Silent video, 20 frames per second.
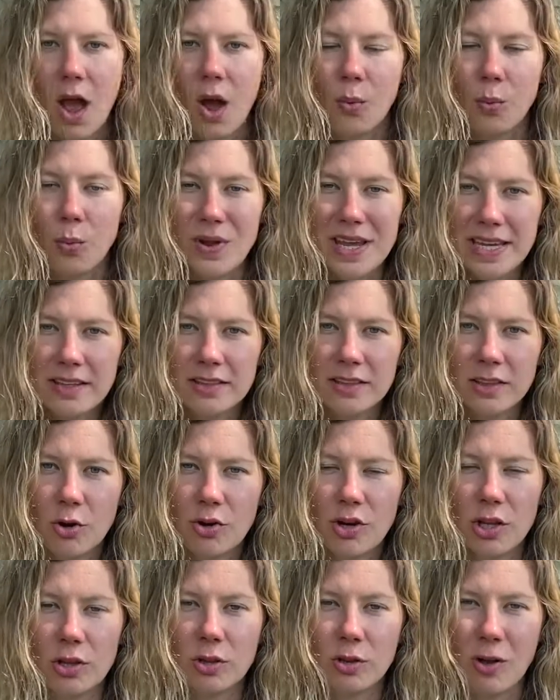We can
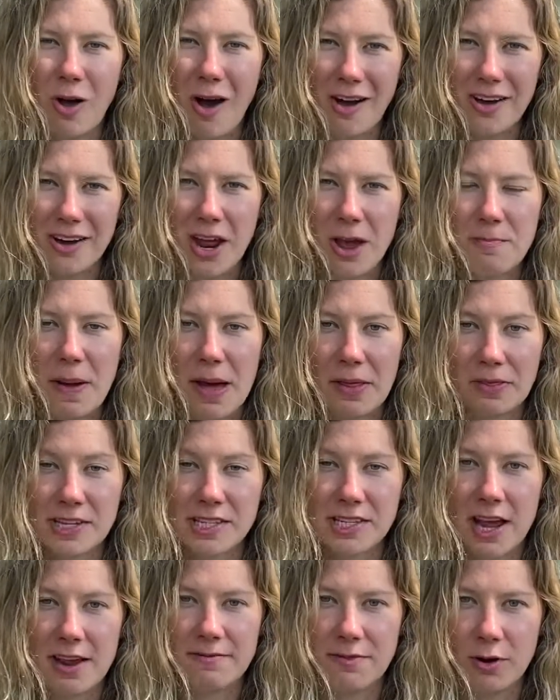learn a lot about the
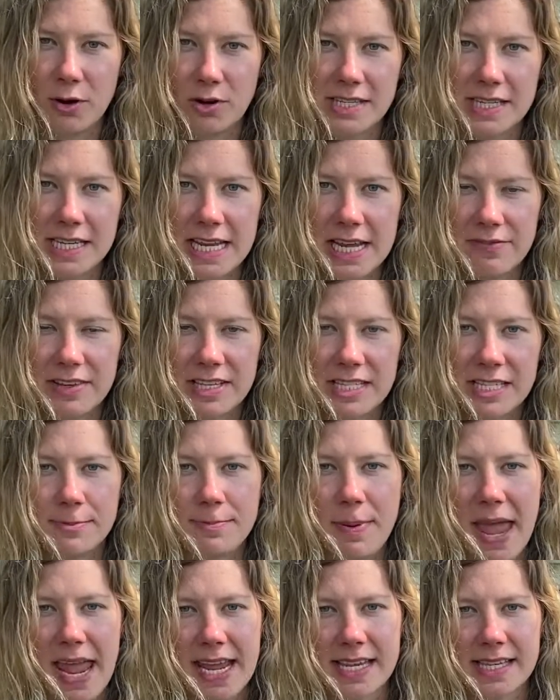diversity of a
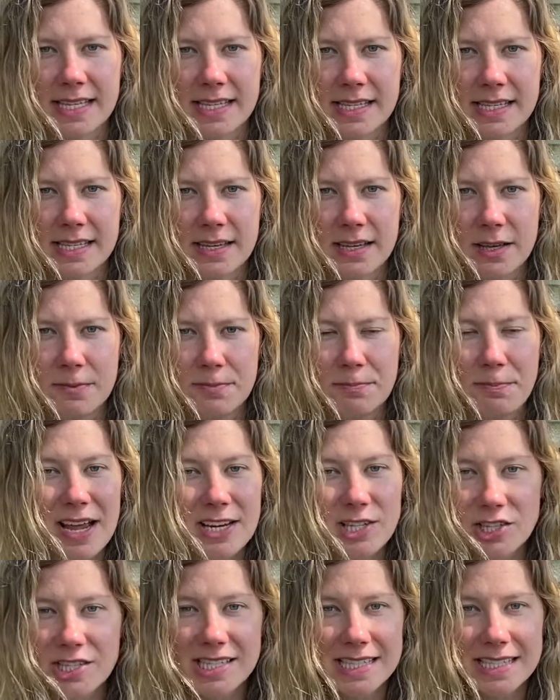space by
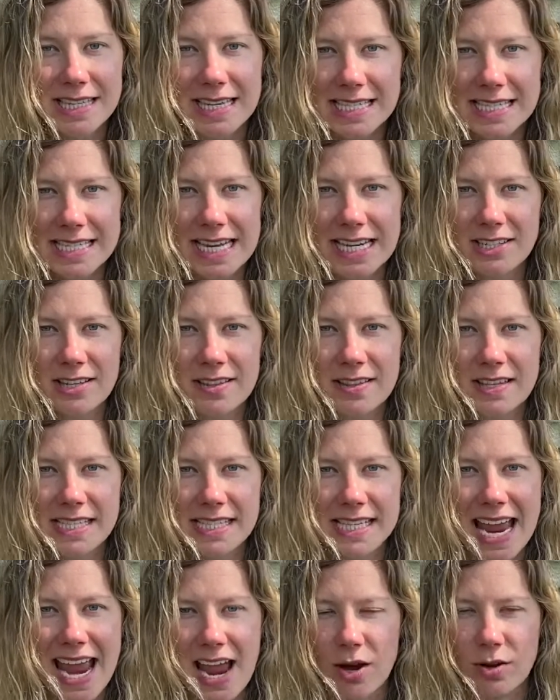just listening to the
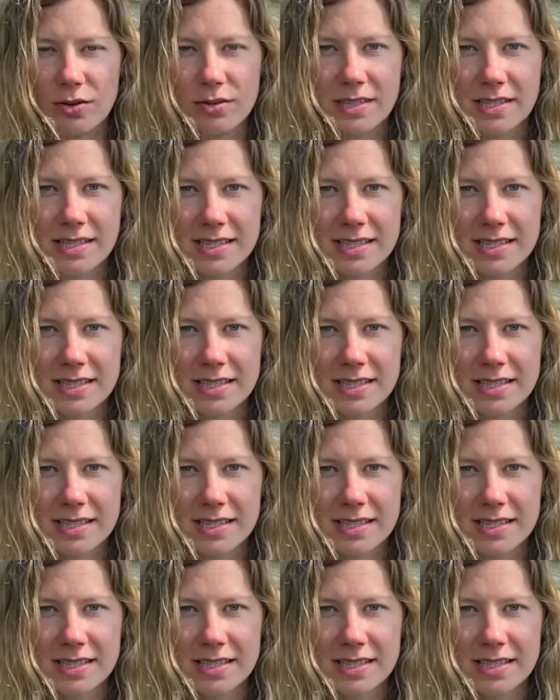sounds.